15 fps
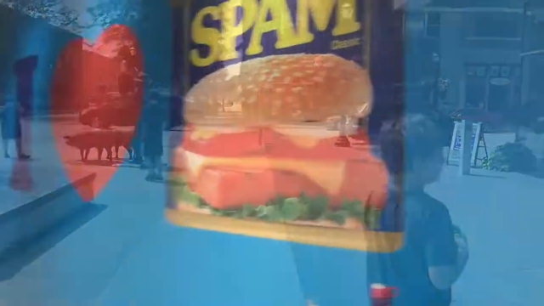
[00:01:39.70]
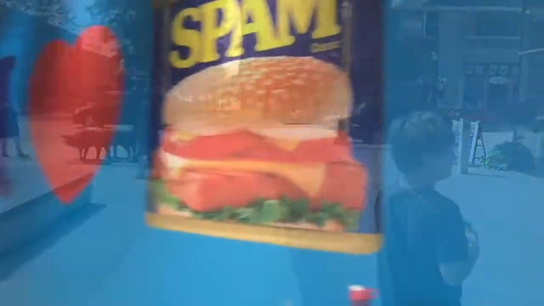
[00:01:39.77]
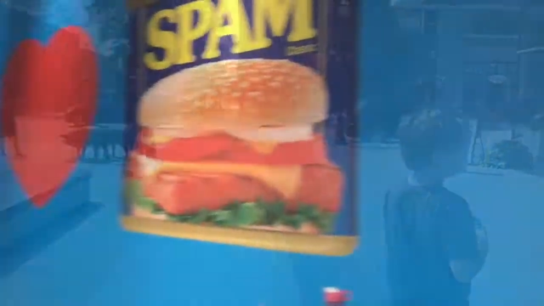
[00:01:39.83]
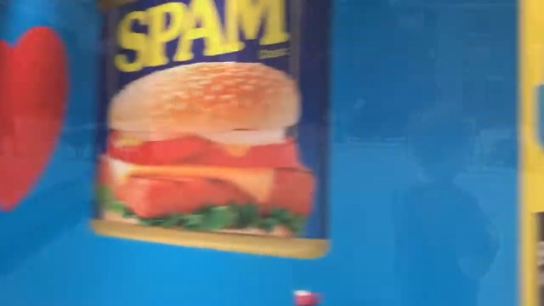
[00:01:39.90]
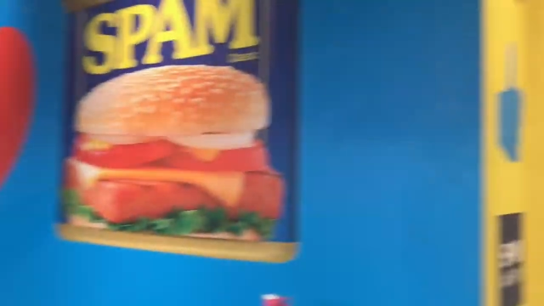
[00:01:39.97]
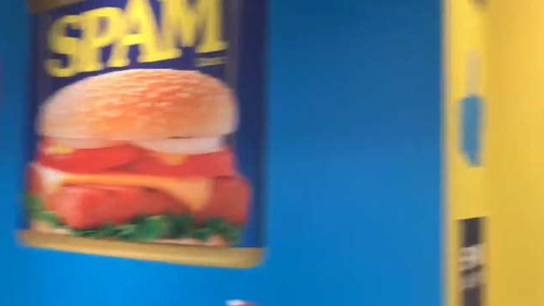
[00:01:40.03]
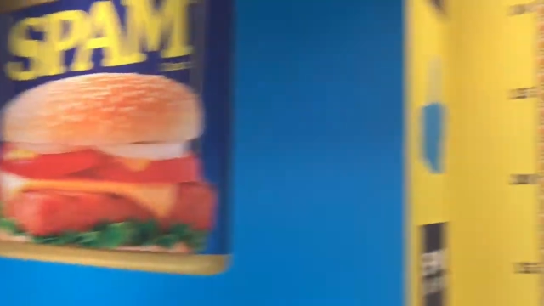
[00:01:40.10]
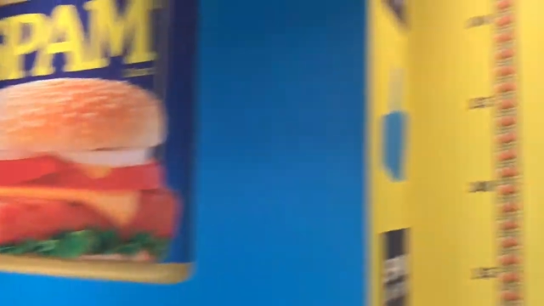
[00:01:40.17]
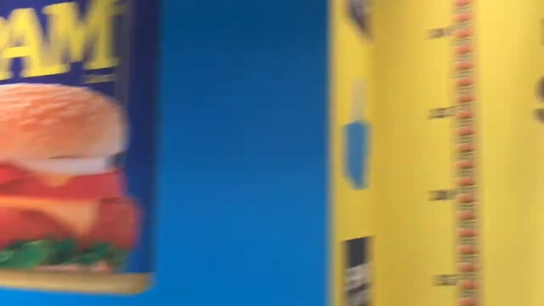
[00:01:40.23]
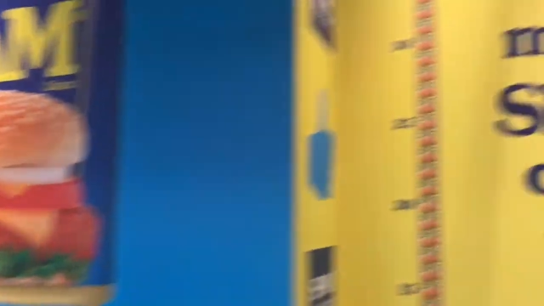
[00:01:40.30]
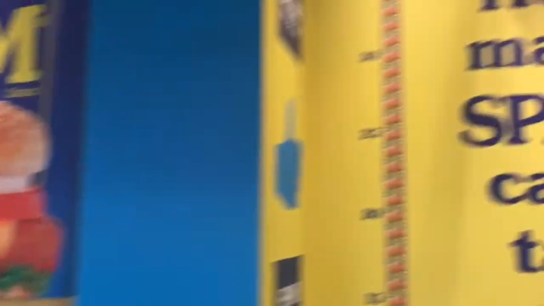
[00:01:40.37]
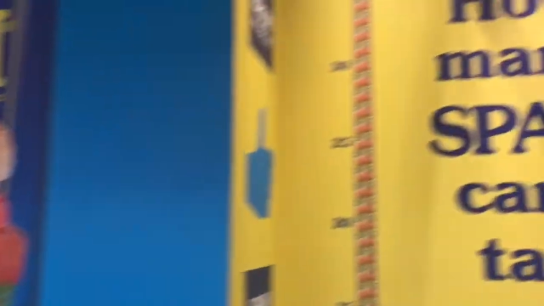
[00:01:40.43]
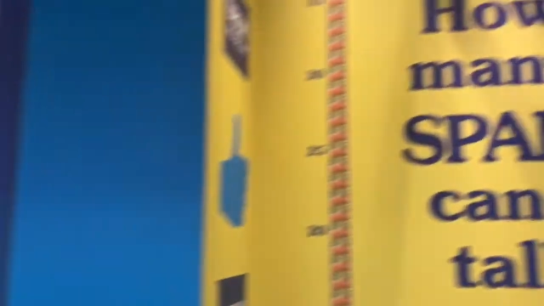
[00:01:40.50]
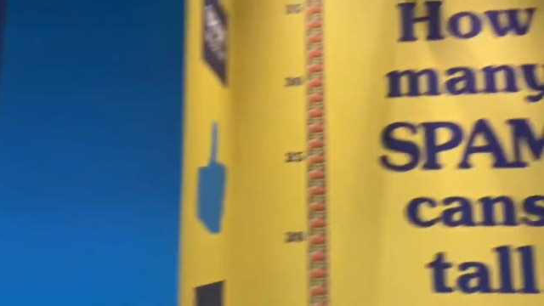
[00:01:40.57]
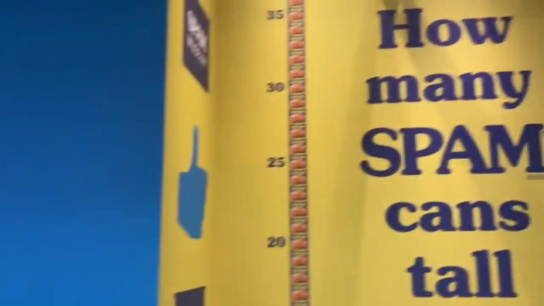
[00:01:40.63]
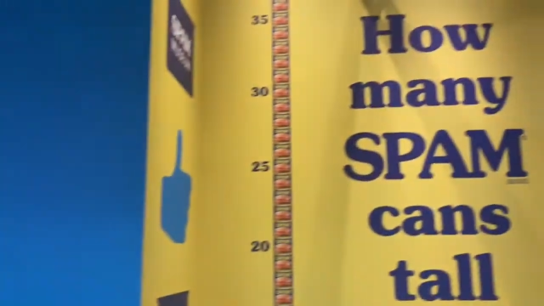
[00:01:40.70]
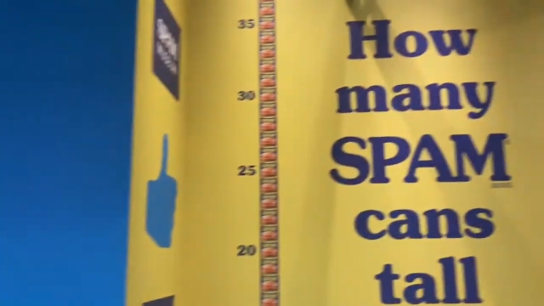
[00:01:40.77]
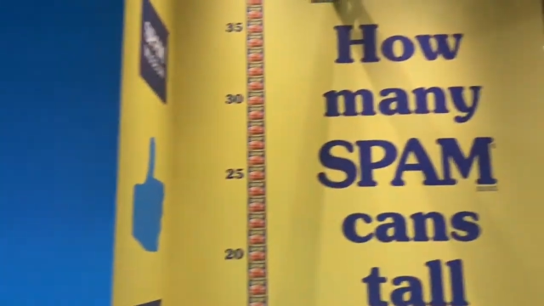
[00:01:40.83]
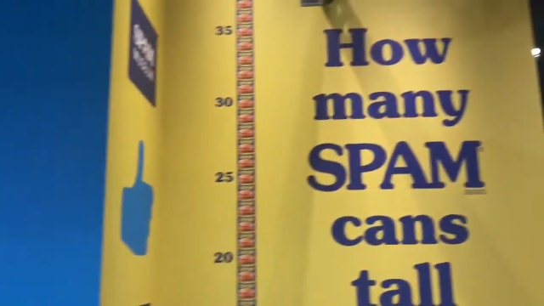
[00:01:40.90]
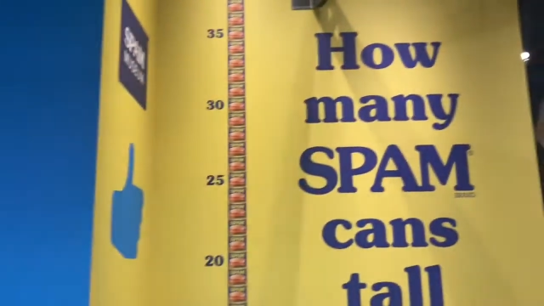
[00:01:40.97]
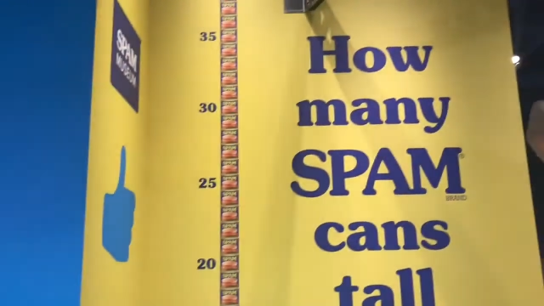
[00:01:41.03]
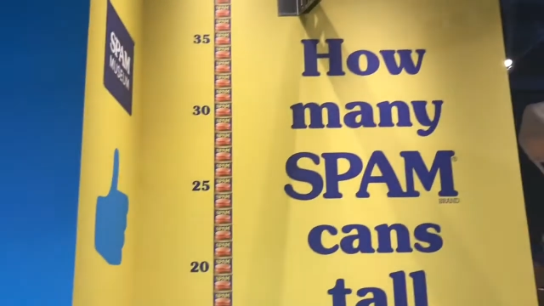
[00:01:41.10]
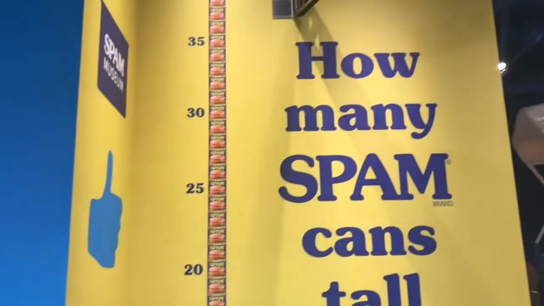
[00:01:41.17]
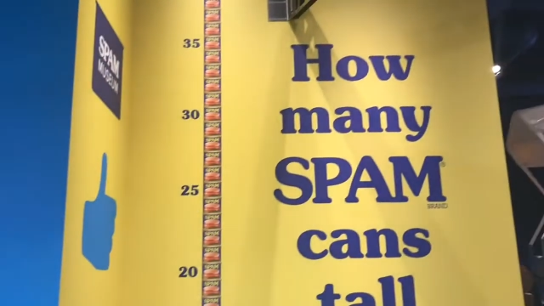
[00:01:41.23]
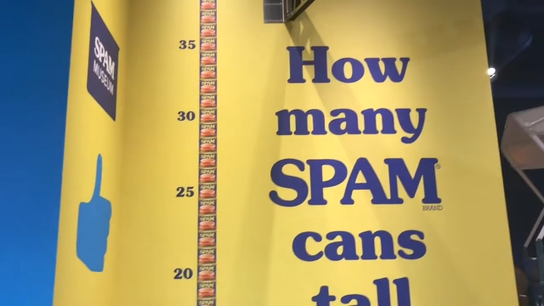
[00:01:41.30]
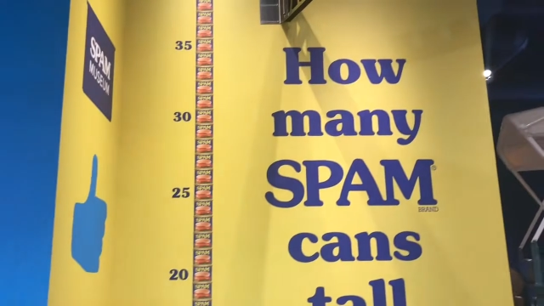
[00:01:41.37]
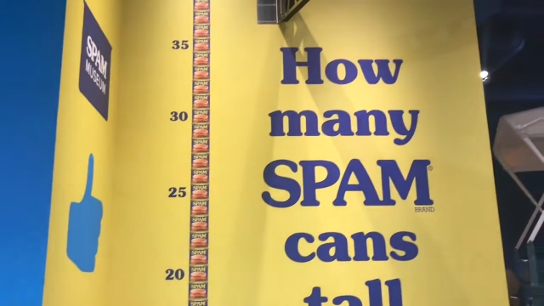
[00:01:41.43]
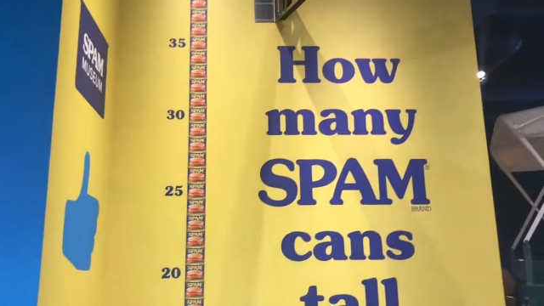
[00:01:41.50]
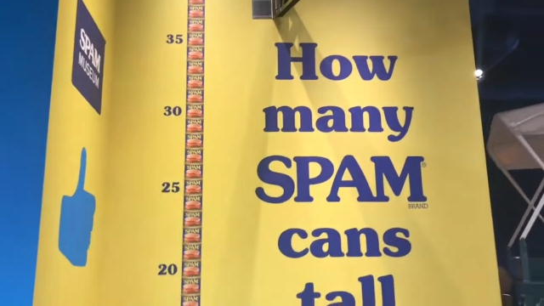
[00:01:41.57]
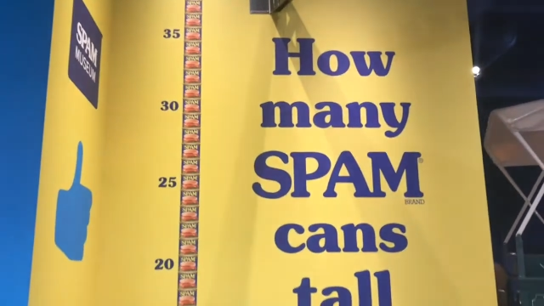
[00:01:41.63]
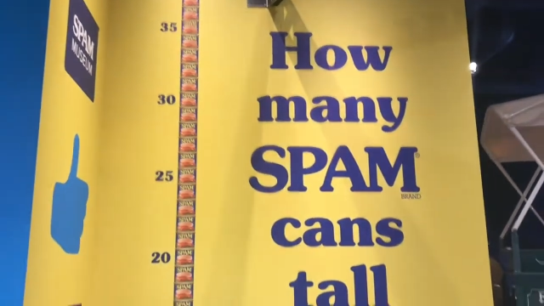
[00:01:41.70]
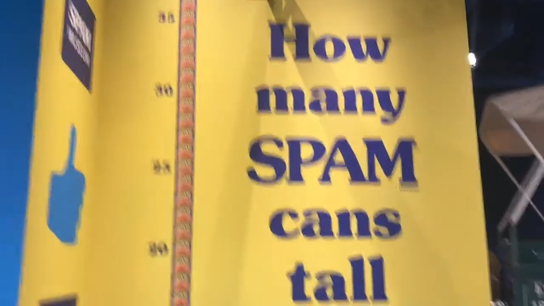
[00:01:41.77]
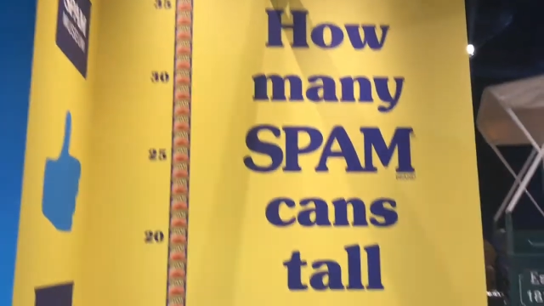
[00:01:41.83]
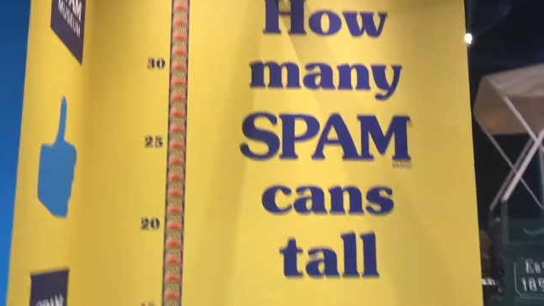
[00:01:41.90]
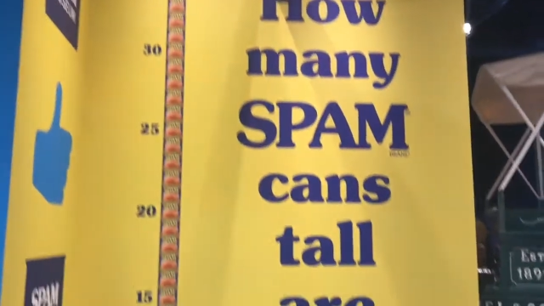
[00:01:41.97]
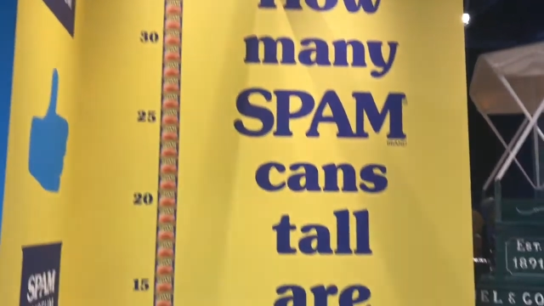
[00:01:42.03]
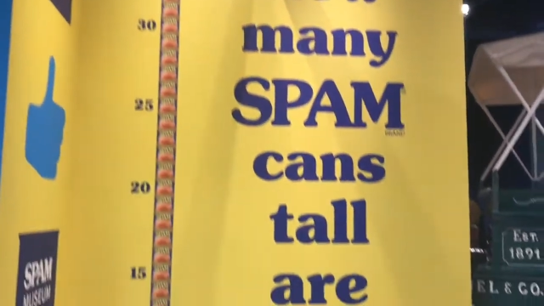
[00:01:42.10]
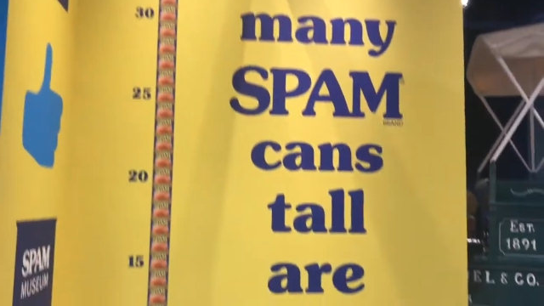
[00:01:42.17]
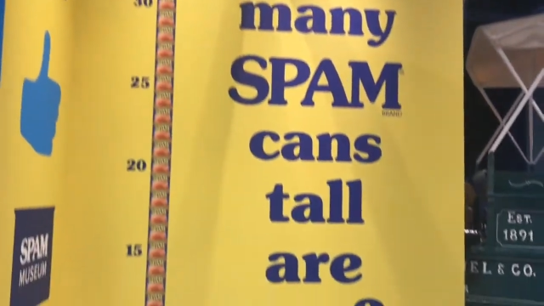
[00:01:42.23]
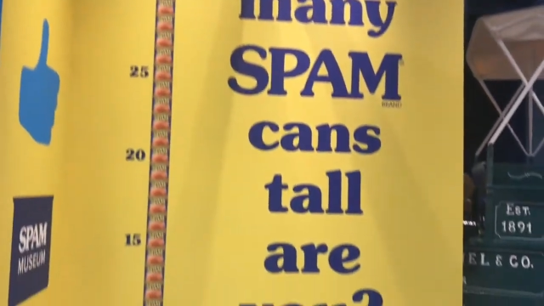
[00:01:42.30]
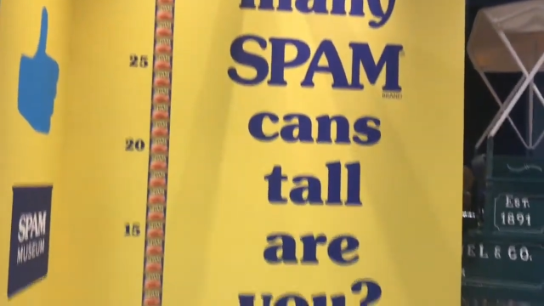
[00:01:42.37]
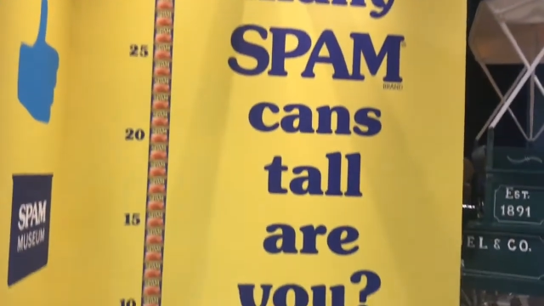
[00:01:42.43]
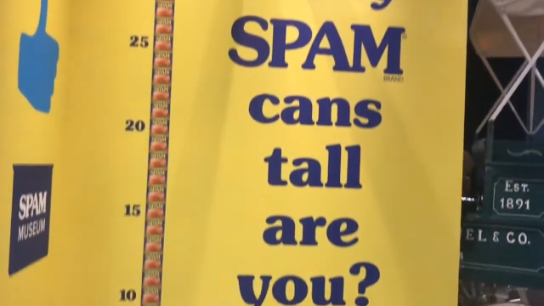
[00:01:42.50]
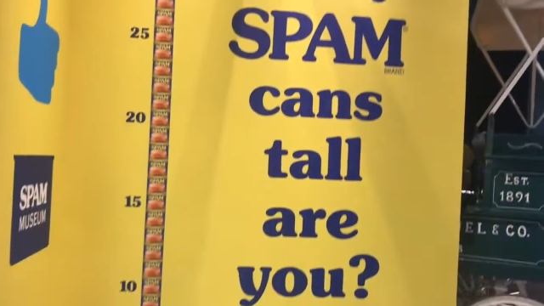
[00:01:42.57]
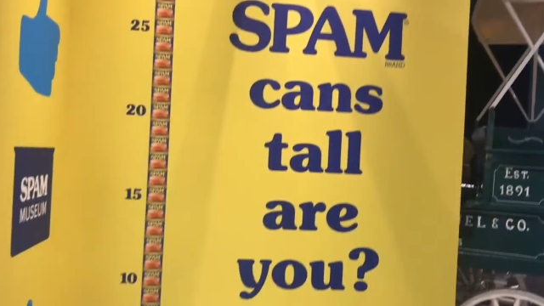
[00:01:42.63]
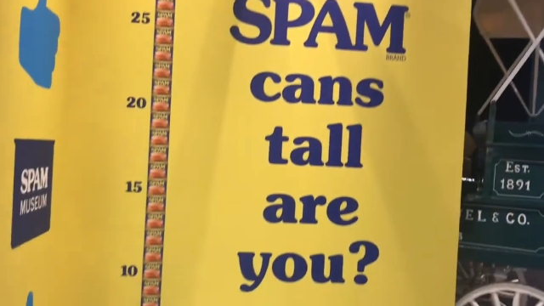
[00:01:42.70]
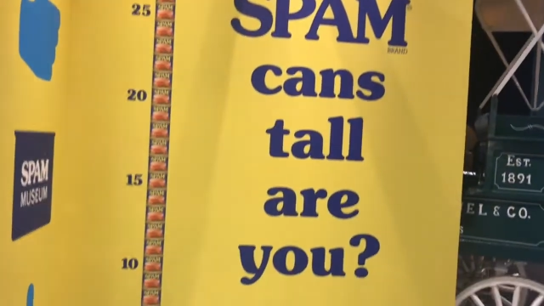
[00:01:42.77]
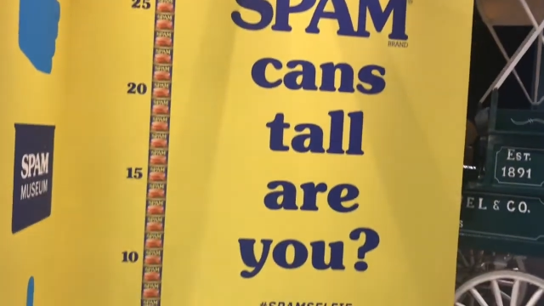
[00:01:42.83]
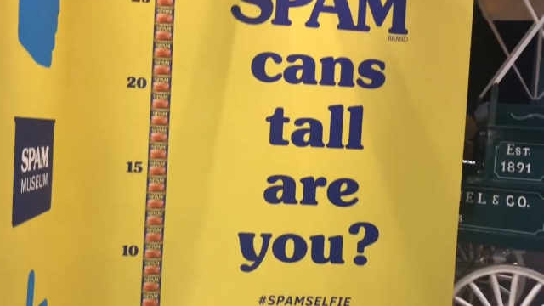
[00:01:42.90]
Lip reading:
(no speaker visible)